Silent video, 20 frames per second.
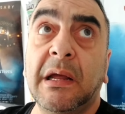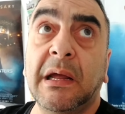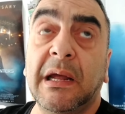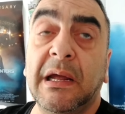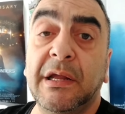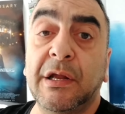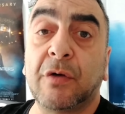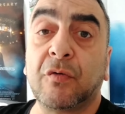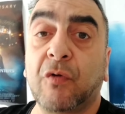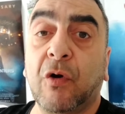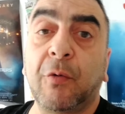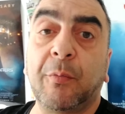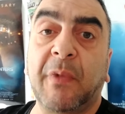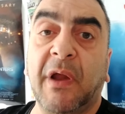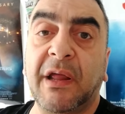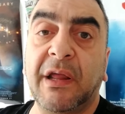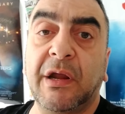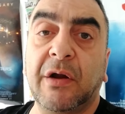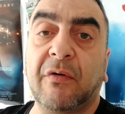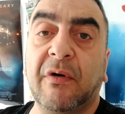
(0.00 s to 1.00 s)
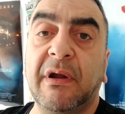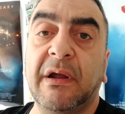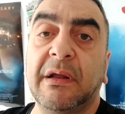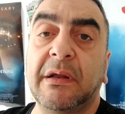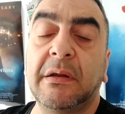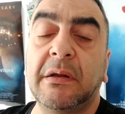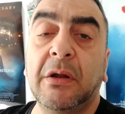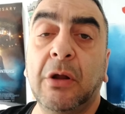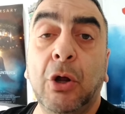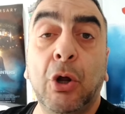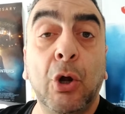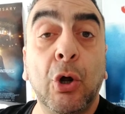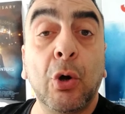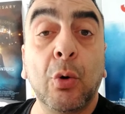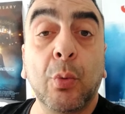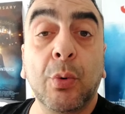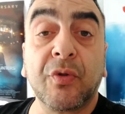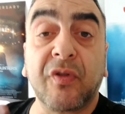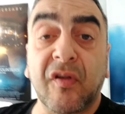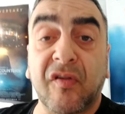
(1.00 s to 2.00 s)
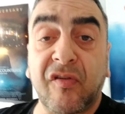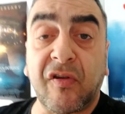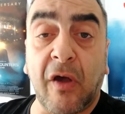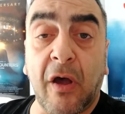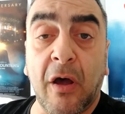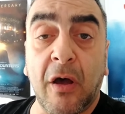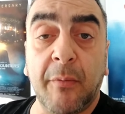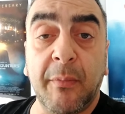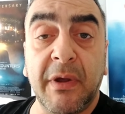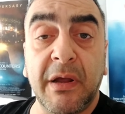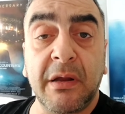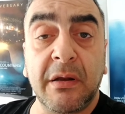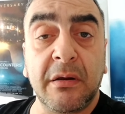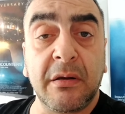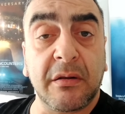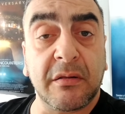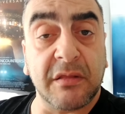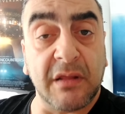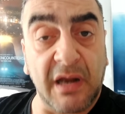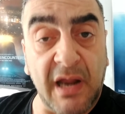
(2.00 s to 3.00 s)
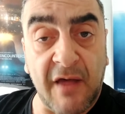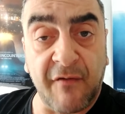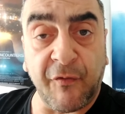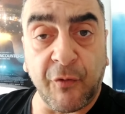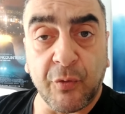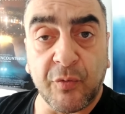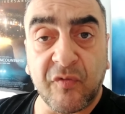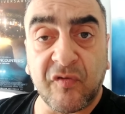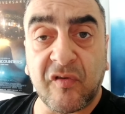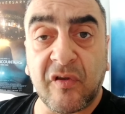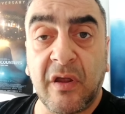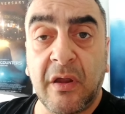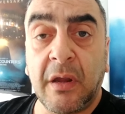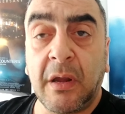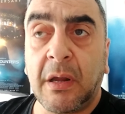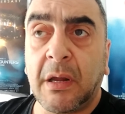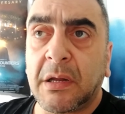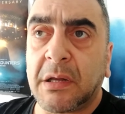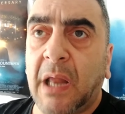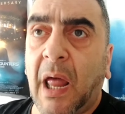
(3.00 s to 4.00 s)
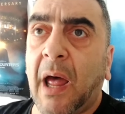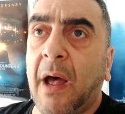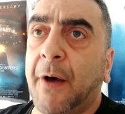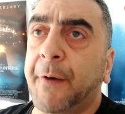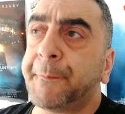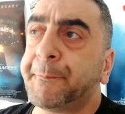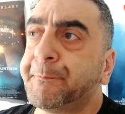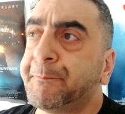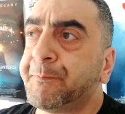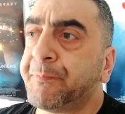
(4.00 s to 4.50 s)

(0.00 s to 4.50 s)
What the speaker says: in the room that you're in will determine the levels. Now,